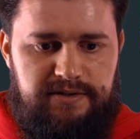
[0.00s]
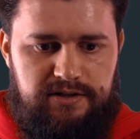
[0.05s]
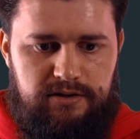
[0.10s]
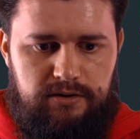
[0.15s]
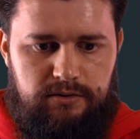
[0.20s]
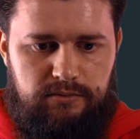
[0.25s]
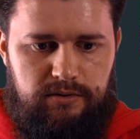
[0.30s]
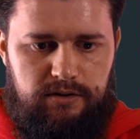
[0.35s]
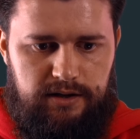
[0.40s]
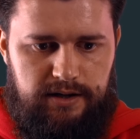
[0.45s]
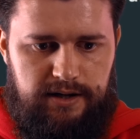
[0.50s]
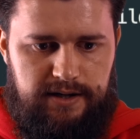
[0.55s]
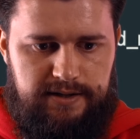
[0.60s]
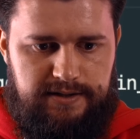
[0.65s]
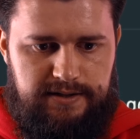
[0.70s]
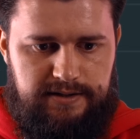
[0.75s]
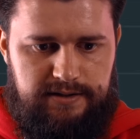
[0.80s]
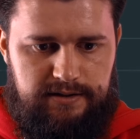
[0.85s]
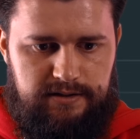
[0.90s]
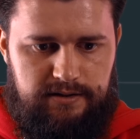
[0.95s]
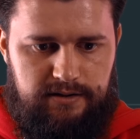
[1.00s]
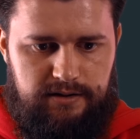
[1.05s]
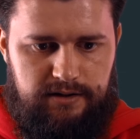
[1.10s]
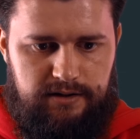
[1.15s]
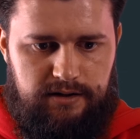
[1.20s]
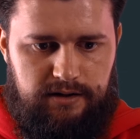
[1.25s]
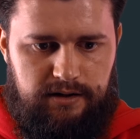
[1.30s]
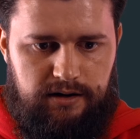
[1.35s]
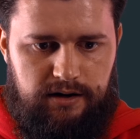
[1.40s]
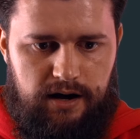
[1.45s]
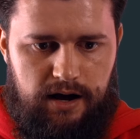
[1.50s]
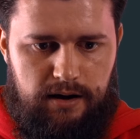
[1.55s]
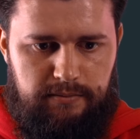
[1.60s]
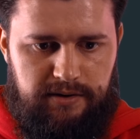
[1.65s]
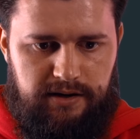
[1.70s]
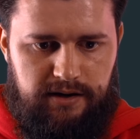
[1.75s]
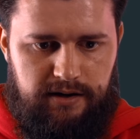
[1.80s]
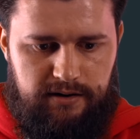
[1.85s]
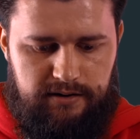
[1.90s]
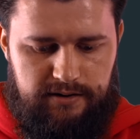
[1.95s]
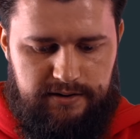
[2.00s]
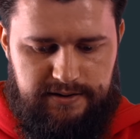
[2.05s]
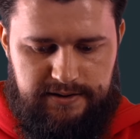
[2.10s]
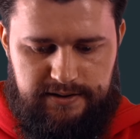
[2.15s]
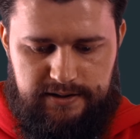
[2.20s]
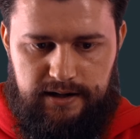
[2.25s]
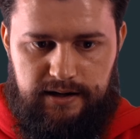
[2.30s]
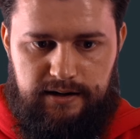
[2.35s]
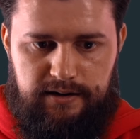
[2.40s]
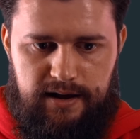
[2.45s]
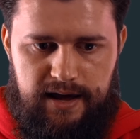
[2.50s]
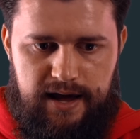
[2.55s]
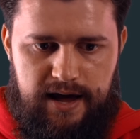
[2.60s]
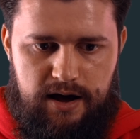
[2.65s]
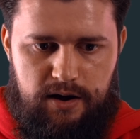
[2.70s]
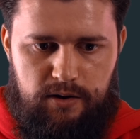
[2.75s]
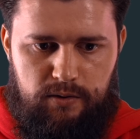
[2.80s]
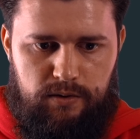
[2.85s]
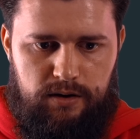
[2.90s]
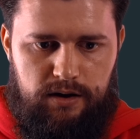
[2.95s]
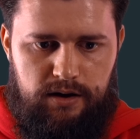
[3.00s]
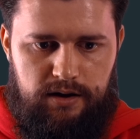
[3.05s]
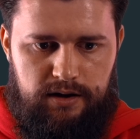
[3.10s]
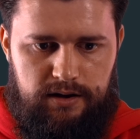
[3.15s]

So let's come here and say now.